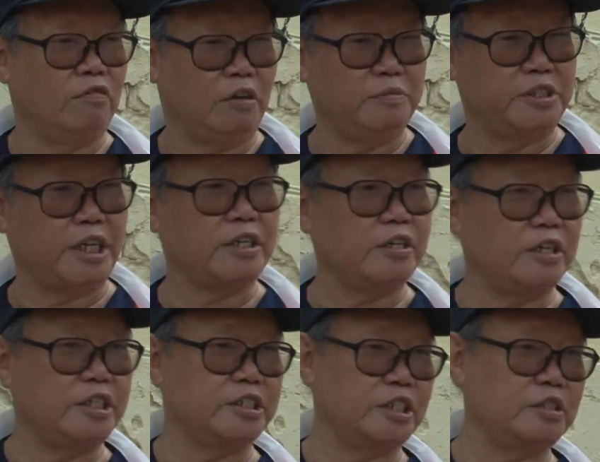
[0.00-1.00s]
from
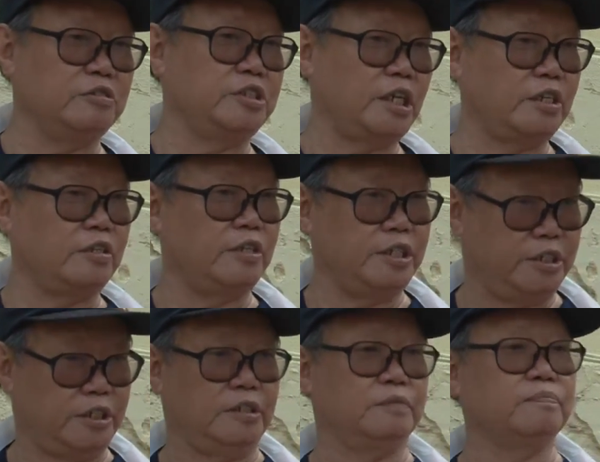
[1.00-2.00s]
generation to
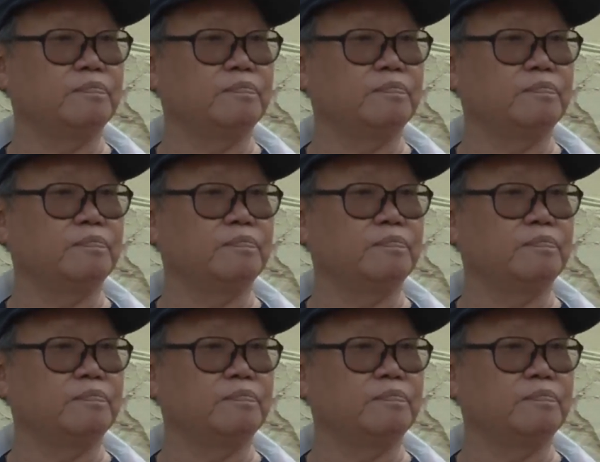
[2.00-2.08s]
generation.